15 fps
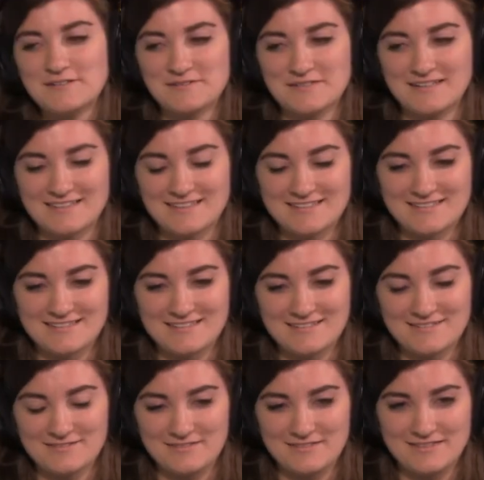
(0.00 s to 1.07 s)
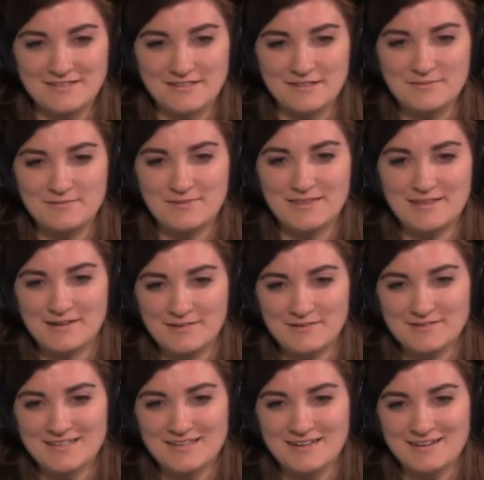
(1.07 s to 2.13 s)
I was like, that's silly, but then I
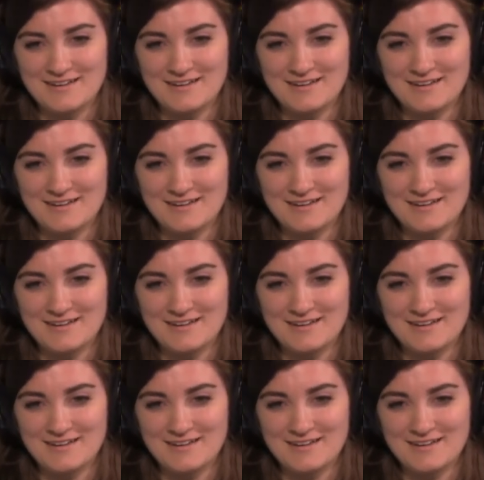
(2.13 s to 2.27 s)
was like,